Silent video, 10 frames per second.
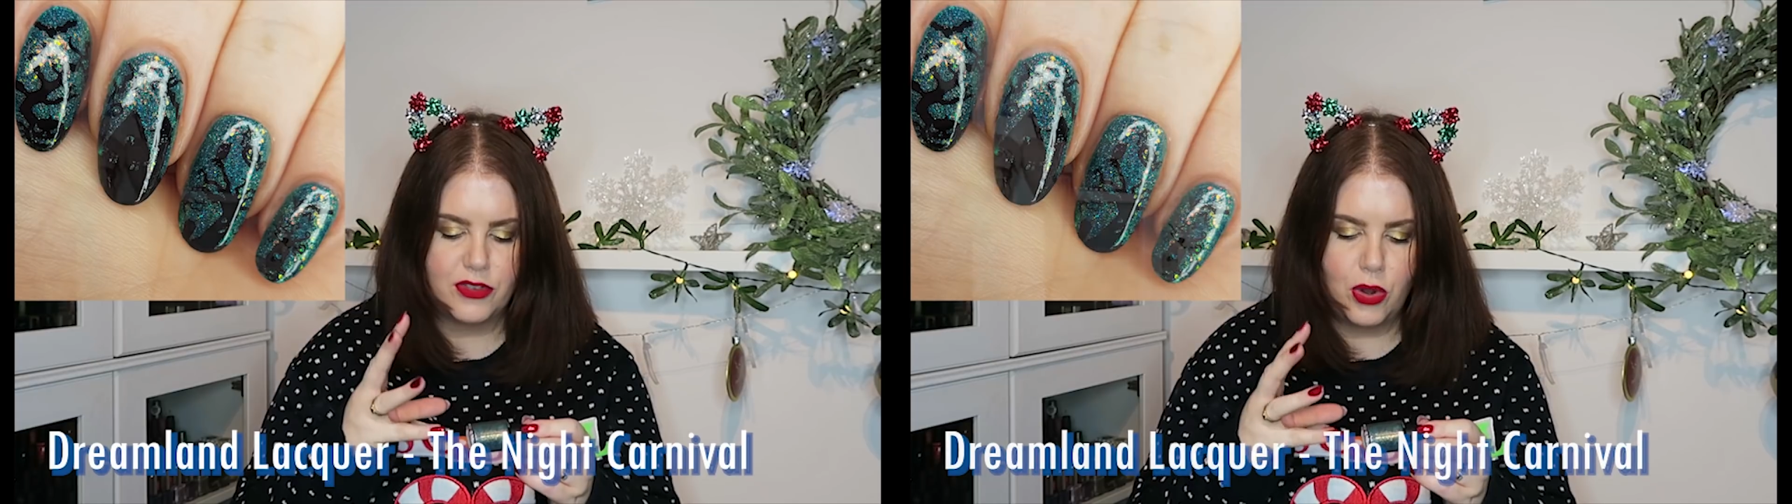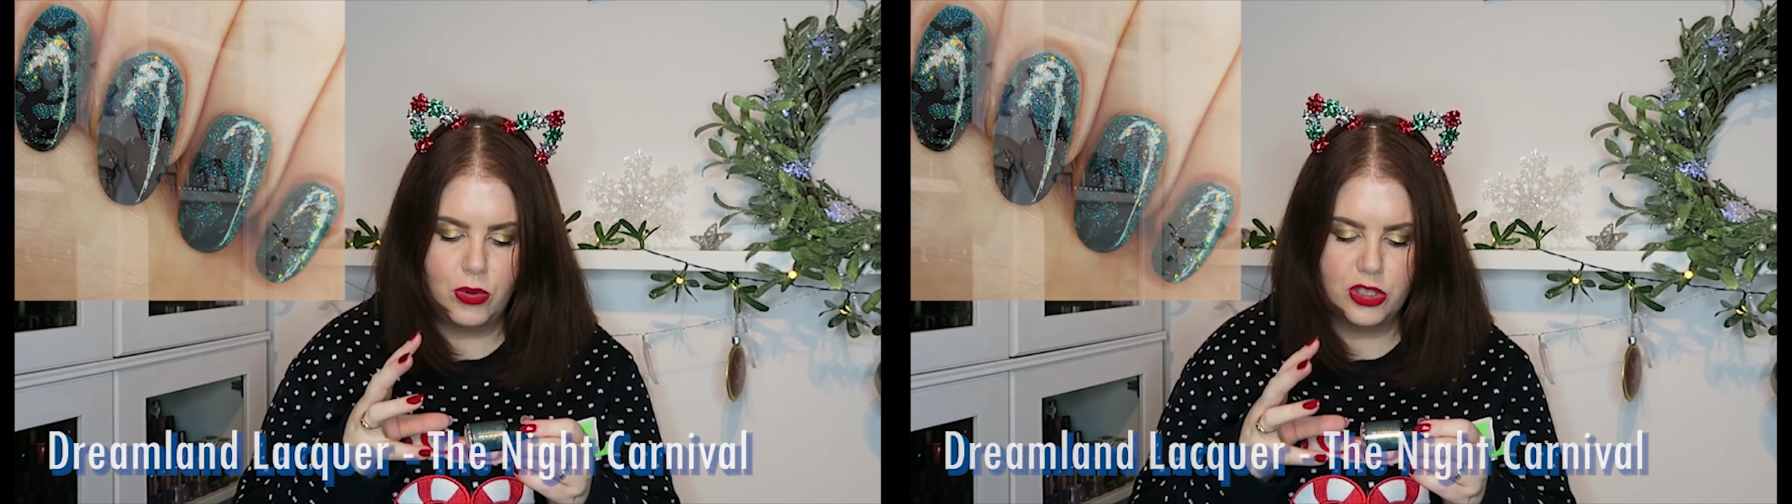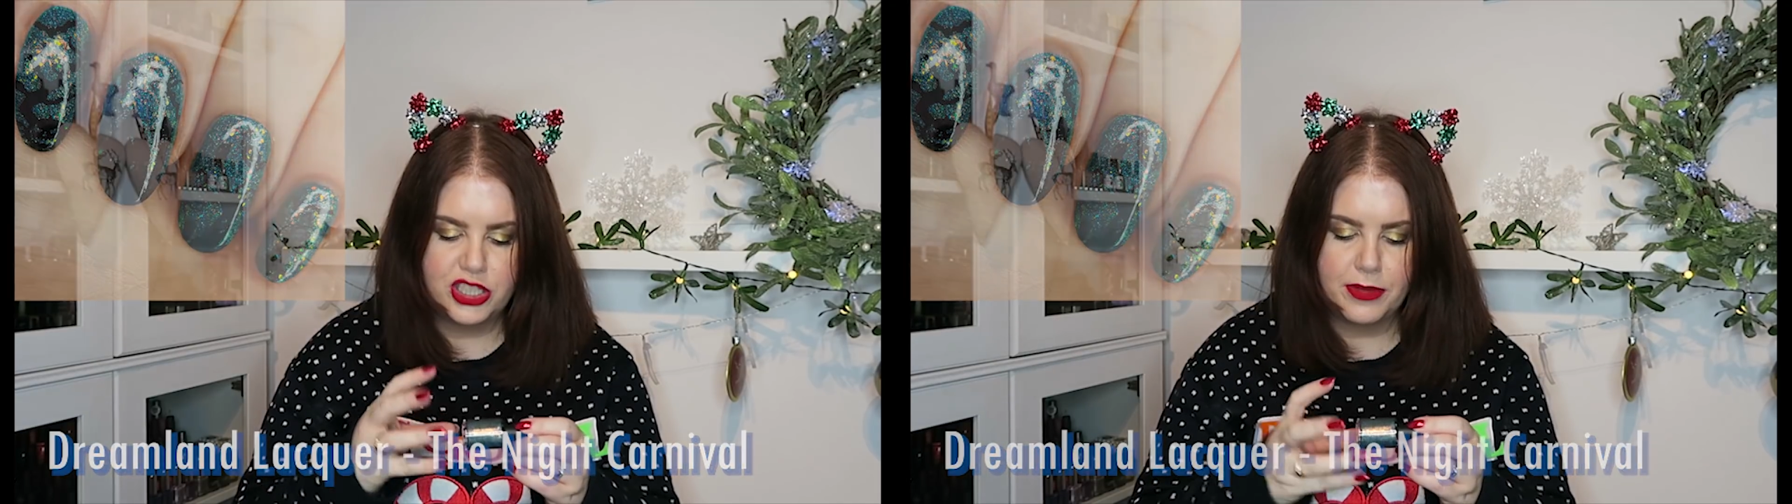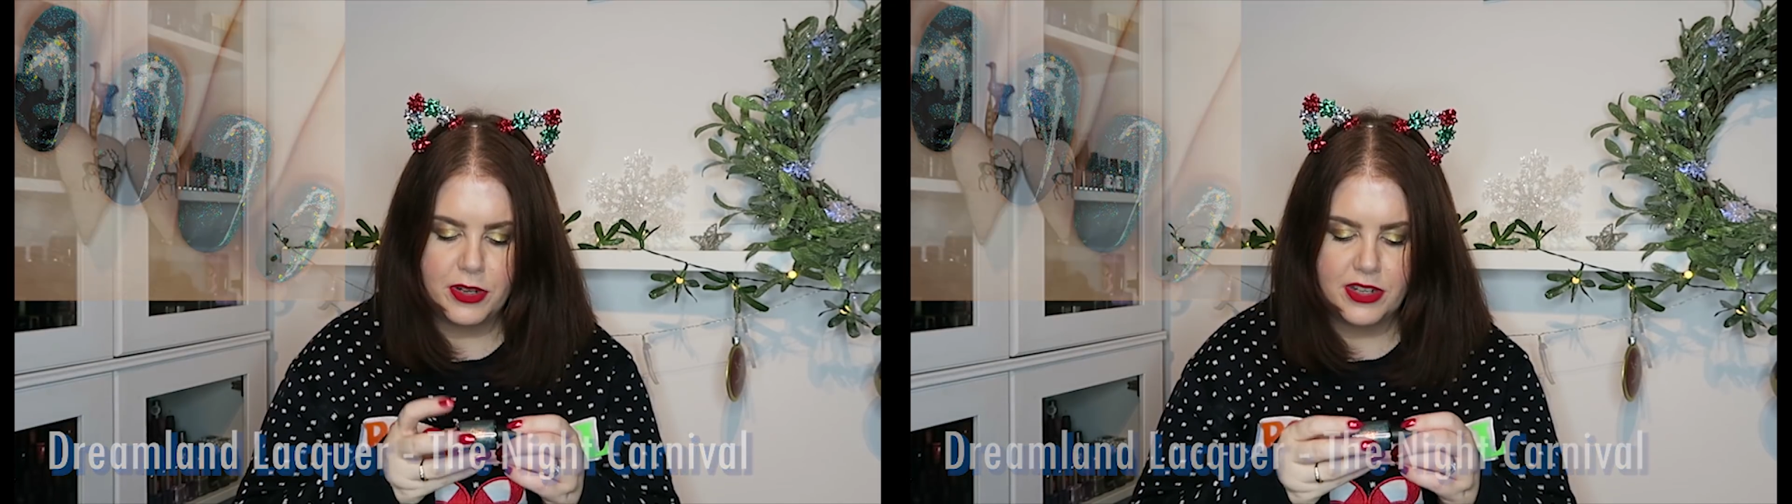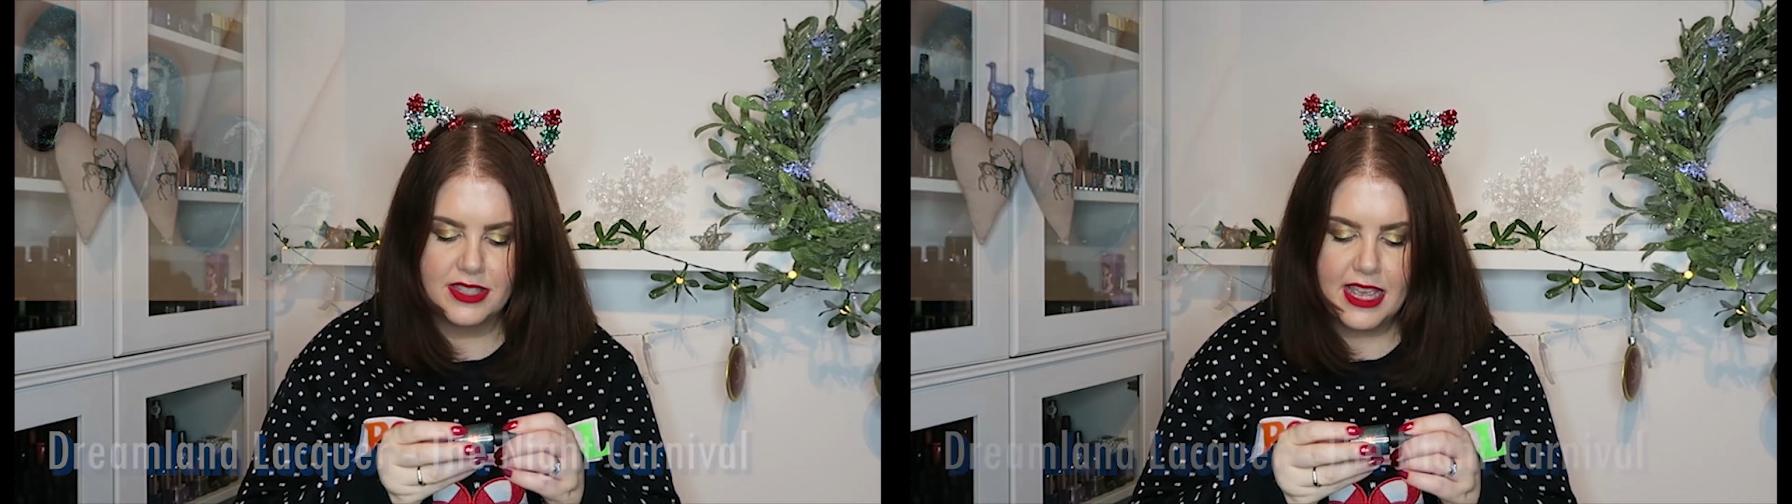of gold
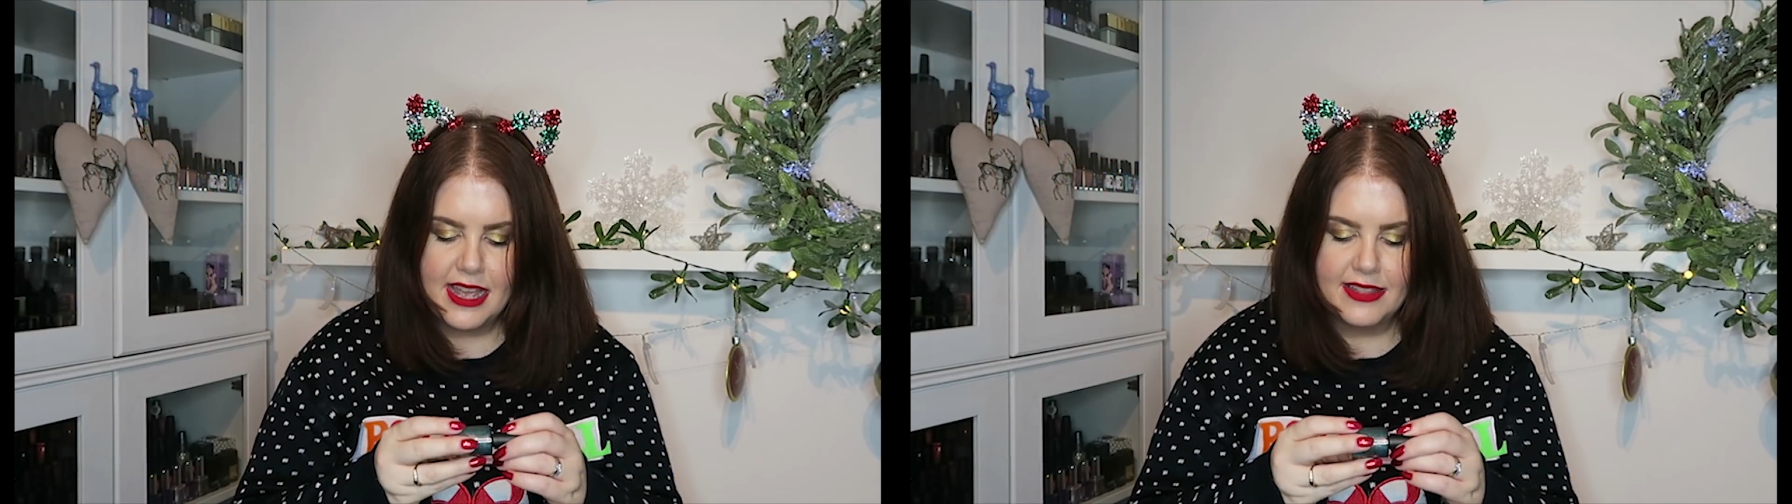shimmers.